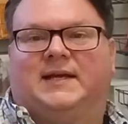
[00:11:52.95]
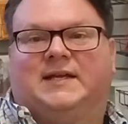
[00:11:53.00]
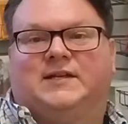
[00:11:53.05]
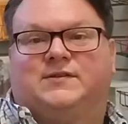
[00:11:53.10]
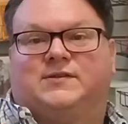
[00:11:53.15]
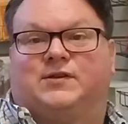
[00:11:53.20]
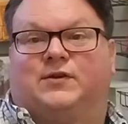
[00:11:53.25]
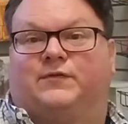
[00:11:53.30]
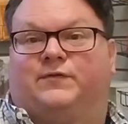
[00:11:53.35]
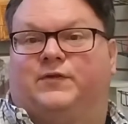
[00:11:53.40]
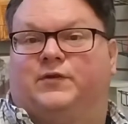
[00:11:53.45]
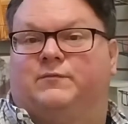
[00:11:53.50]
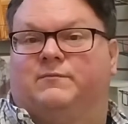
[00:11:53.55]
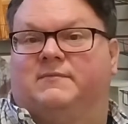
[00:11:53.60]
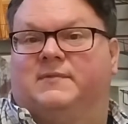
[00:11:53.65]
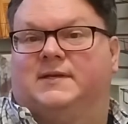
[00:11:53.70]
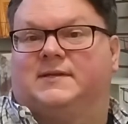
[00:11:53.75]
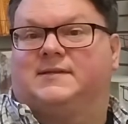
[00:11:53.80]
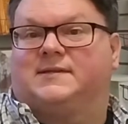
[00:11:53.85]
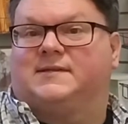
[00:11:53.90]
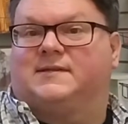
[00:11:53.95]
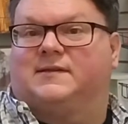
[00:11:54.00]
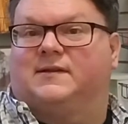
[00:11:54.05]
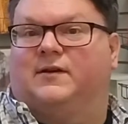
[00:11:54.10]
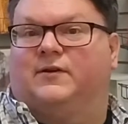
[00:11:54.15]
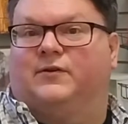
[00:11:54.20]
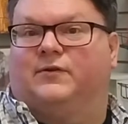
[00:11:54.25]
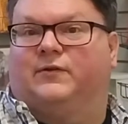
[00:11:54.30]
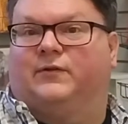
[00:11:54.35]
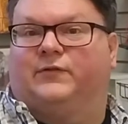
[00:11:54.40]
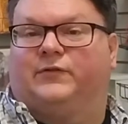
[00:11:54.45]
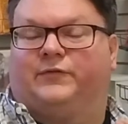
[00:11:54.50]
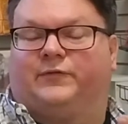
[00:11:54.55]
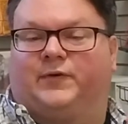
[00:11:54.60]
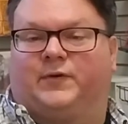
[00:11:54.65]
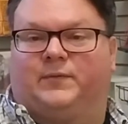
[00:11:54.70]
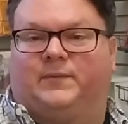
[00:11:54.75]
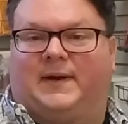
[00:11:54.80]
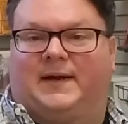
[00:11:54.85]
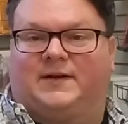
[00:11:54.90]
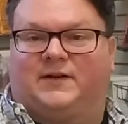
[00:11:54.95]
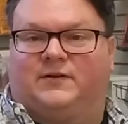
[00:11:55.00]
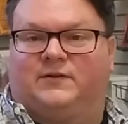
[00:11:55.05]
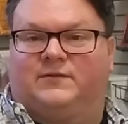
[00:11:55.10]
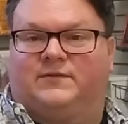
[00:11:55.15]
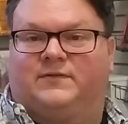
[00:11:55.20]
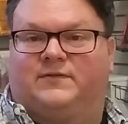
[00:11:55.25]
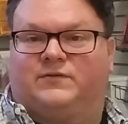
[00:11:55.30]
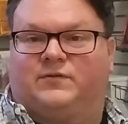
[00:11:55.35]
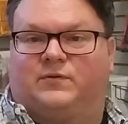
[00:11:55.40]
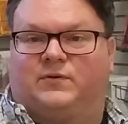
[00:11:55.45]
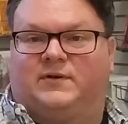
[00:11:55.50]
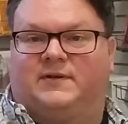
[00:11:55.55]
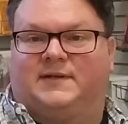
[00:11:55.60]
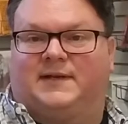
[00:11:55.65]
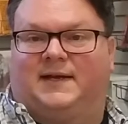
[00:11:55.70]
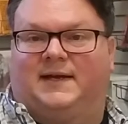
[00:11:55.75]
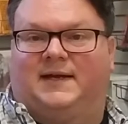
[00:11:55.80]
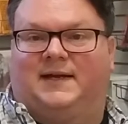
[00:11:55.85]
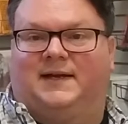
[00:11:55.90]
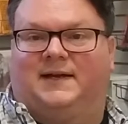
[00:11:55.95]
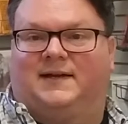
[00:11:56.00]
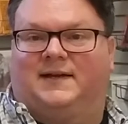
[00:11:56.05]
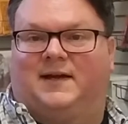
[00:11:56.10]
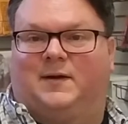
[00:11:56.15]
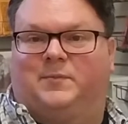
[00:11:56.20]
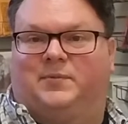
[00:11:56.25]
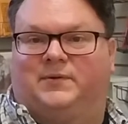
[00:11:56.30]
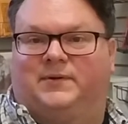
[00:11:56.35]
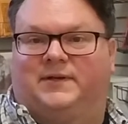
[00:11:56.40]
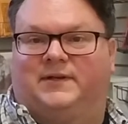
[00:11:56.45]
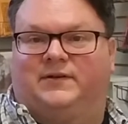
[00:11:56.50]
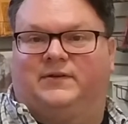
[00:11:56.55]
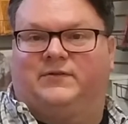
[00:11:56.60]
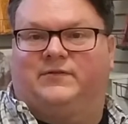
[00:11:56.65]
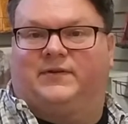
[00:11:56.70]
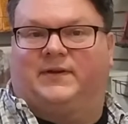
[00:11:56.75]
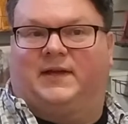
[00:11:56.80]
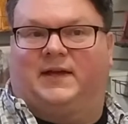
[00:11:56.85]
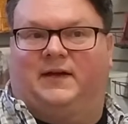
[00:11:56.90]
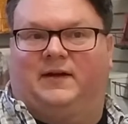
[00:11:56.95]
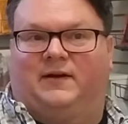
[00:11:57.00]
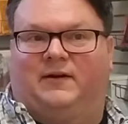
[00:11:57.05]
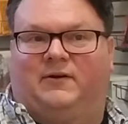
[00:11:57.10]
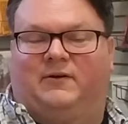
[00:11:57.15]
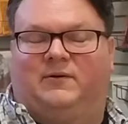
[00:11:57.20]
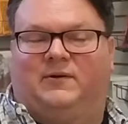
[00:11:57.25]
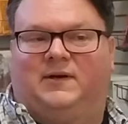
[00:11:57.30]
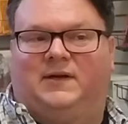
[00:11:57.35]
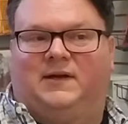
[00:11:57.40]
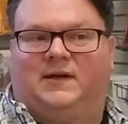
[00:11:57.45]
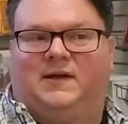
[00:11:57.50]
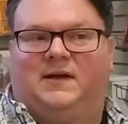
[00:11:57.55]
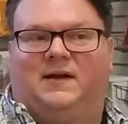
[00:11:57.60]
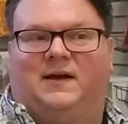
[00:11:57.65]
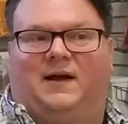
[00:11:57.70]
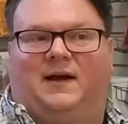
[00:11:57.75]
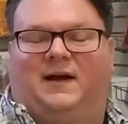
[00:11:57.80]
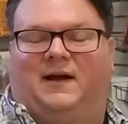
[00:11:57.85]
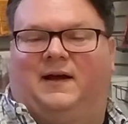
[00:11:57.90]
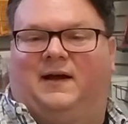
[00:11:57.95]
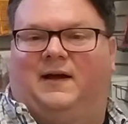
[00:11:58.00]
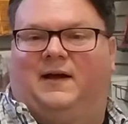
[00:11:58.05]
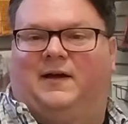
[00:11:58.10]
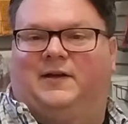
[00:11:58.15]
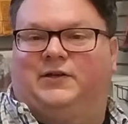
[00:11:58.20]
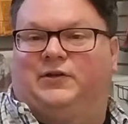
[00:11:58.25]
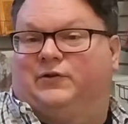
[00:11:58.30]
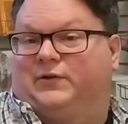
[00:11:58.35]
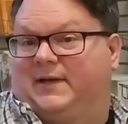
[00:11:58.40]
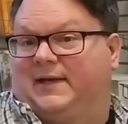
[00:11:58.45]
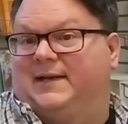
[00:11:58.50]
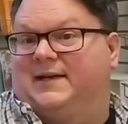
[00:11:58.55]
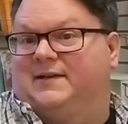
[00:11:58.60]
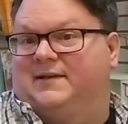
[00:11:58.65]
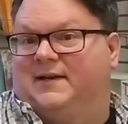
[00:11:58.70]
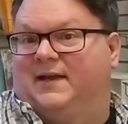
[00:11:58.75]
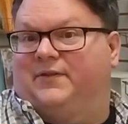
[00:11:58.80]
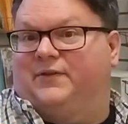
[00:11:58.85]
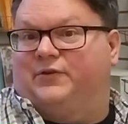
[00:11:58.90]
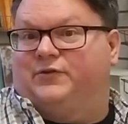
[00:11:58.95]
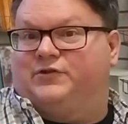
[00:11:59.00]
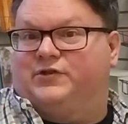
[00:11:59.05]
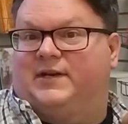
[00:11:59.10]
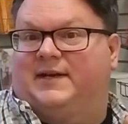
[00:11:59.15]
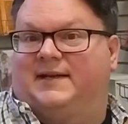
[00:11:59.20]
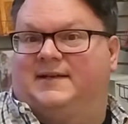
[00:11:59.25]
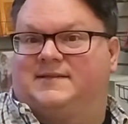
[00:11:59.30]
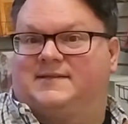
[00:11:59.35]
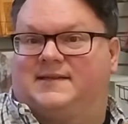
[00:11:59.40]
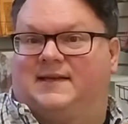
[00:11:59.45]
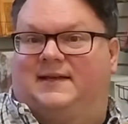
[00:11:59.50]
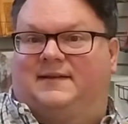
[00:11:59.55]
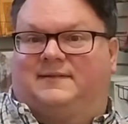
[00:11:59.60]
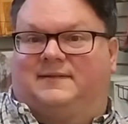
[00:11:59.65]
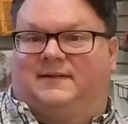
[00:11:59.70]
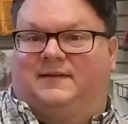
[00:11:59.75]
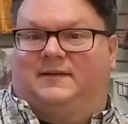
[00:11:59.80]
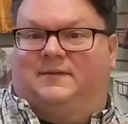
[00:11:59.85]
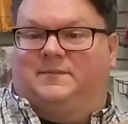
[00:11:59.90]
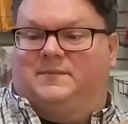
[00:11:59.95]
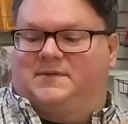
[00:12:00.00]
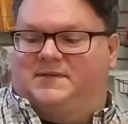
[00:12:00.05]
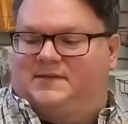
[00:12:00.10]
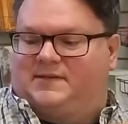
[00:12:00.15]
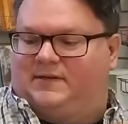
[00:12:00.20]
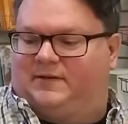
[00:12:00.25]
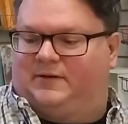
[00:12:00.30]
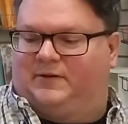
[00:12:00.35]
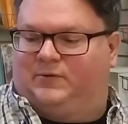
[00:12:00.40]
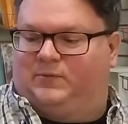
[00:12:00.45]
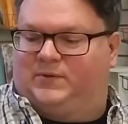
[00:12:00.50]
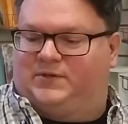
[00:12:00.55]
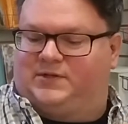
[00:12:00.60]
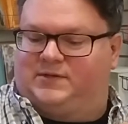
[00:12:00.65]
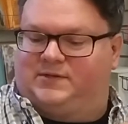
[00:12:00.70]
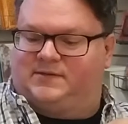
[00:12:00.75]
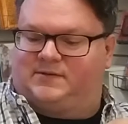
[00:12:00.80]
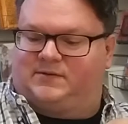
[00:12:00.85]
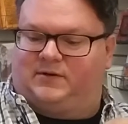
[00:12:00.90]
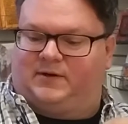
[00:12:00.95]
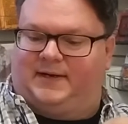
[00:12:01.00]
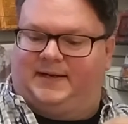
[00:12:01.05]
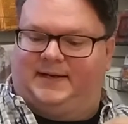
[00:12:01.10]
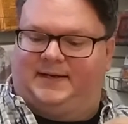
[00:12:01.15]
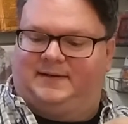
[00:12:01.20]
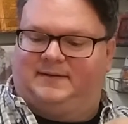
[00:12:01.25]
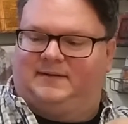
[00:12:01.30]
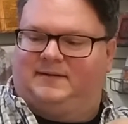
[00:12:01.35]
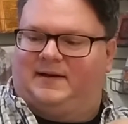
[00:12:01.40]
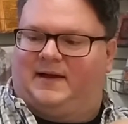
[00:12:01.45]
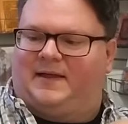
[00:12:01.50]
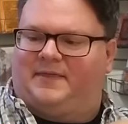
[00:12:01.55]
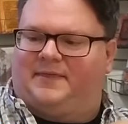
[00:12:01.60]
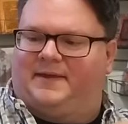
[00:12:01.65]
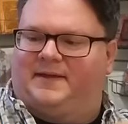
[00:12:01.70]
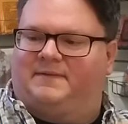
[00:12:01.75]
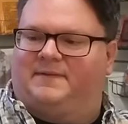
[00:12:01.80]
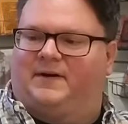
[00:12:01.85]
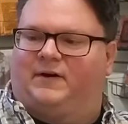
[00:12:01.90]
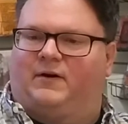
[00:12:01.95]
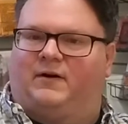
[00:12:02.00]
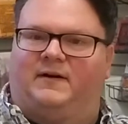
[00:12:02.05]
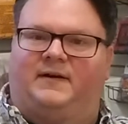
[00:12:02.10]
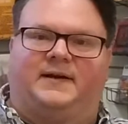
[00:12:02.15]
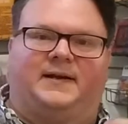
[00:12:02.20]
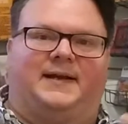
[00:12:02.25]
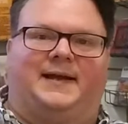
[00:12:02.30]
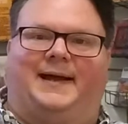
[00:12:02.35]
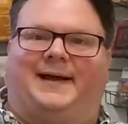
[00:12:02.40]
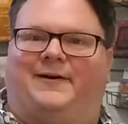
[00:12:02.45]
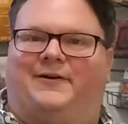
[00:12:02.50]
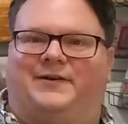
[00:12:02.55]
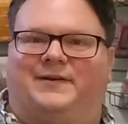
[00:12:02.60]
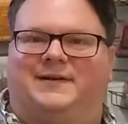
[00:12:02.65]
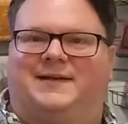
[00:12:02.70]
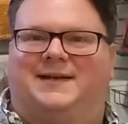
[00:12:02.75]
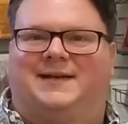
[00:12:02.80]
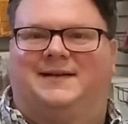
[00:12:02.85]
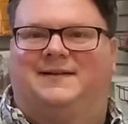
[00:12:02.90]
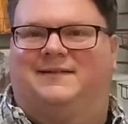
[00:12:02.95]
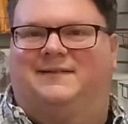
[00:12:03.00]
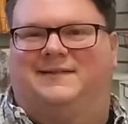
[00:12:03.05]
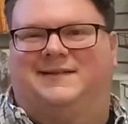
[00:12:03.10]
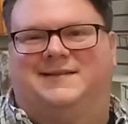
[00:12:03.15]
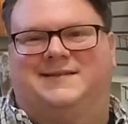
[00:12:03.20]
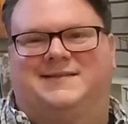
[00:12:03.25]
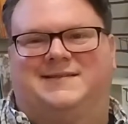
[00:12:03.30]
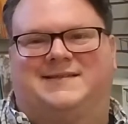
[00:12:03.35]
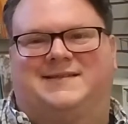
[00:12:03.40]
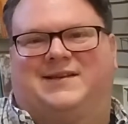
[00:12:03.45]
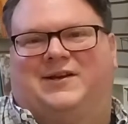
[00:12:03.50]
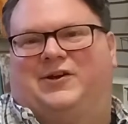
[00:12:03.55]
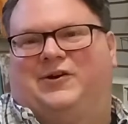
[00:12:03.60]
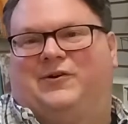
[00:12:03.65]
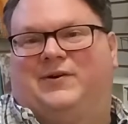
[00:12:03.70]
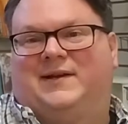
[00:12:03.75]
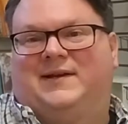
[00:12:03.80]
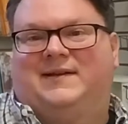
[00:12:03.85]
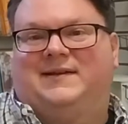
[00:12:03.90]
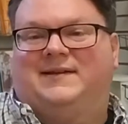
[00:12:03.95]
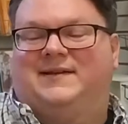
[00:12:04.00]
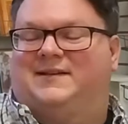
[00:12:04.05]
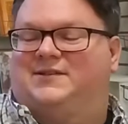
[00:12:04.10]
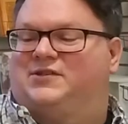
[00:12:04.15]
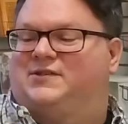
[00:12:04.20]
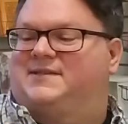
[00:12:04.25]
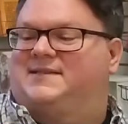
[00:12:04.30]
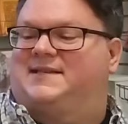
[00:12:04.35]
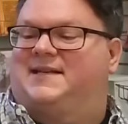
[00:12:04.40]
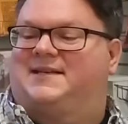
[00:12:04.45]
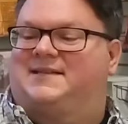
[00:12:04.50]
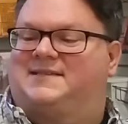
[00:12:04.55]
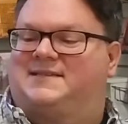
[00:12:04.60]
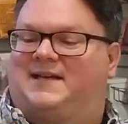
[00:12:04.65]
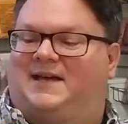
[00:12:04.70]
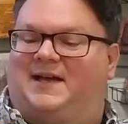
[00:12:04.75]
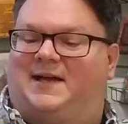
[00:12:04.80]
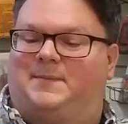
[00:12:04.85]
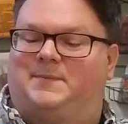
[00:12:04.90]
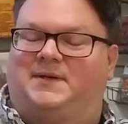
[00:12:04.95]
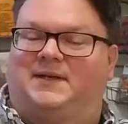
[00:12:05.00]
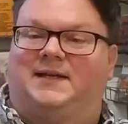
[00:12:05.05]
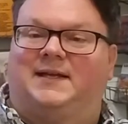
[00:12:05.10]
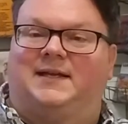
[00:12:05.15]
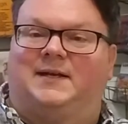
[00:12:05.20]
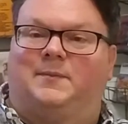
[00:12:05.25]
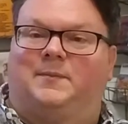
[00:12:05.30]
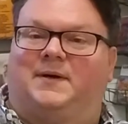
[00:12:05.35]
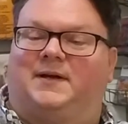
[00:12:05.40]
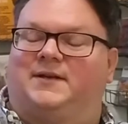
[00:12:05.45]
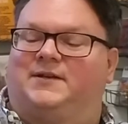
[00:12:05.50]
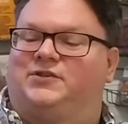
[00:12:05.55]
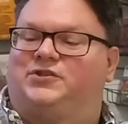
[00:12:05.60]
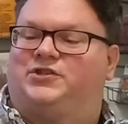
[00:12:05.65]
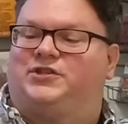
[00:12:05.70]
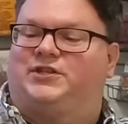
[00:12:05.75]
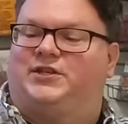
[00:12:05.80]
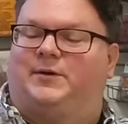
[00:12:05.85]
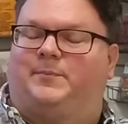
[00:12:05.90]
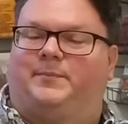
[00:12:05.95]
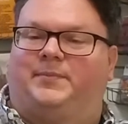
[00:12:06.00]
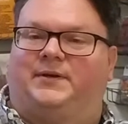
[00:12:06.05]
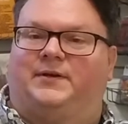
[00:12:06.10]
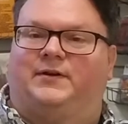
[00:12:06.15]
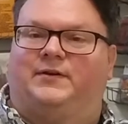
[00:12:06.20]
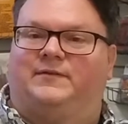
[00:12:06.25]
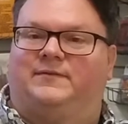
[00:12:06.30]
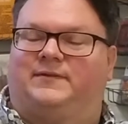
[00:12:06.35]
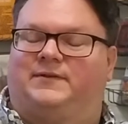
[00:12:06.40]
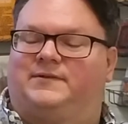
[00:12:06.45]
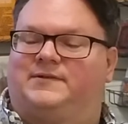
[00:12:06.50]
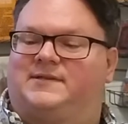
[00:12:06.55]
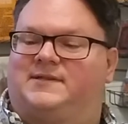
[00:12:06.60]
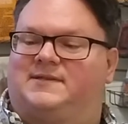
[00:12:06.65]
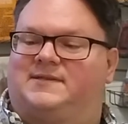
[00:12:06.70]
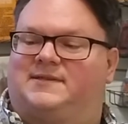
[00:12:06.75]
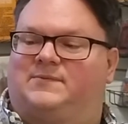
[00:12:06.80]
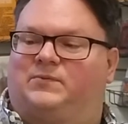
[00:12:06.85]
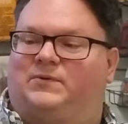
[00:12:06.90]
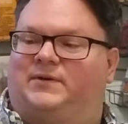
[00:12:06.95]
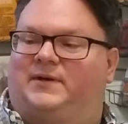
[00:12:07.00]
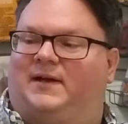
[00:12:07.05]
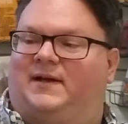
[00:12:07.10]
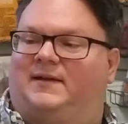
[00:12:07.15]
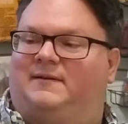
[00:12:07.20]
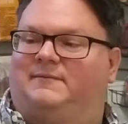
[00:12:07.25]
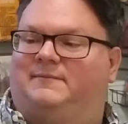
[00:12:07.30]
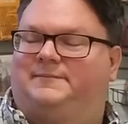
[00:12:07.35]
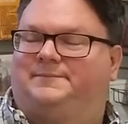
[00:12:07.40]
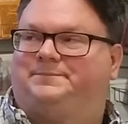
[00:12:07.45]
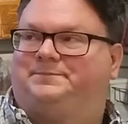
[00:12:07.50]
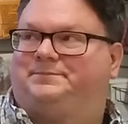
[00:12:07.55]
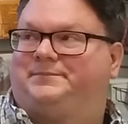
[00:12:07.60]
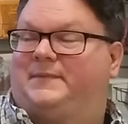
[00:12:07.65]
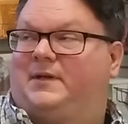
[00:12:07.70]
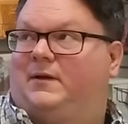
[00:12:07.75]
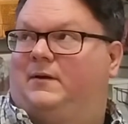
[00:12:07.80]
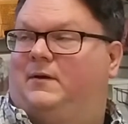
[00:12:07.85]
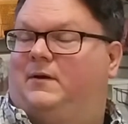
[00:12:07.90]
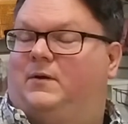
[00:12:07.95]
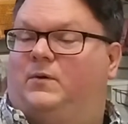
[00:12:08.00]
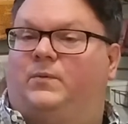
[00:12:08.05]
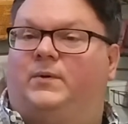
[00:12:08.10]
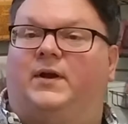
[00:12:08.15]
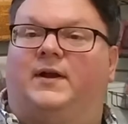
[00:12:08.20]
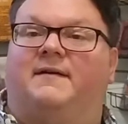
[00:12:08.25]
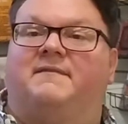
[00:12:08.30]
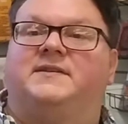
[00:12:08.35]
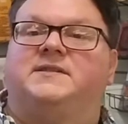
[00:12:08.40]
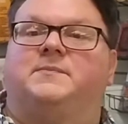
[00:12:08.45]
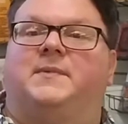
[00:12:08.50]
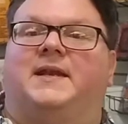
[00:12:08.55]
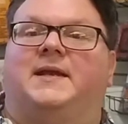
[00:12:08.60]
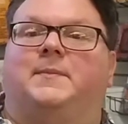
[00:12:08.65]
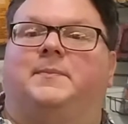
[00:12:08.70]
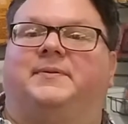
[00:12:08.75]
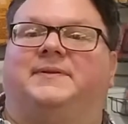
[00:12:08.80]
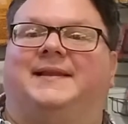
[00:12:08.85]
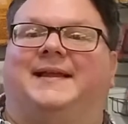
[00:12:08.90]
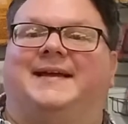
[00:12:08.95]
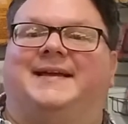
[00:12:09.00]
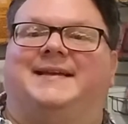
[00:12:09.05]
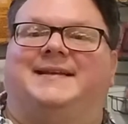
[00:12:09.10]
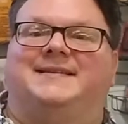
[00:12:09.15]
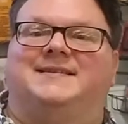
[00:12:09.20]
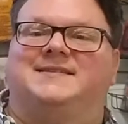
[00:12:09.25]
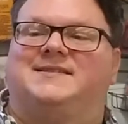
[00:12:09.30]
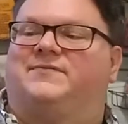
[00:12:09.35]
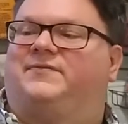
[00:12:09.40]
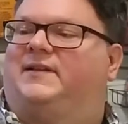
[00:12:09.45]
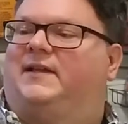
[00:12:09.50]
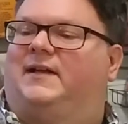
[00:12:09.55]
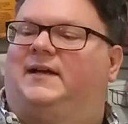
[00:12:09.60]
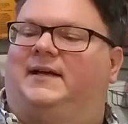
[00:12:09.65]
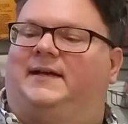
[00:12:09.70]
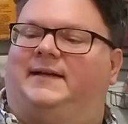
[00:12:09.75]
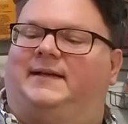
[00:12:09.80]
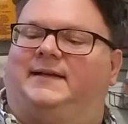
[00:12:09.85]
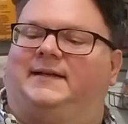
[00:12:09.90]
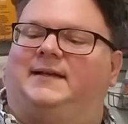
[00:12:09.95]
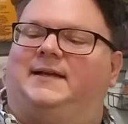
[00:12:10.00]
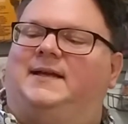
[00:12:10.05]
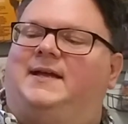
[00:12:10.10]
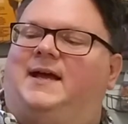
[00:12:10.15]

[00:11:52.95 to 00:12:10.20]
So if you missed those for Record Store Day a couple years ago, uh, you'll get another chance at them, so which great. I think they're already out in England, so it just takes time to get them on a ship and over since we're not we don't have as many planes flying.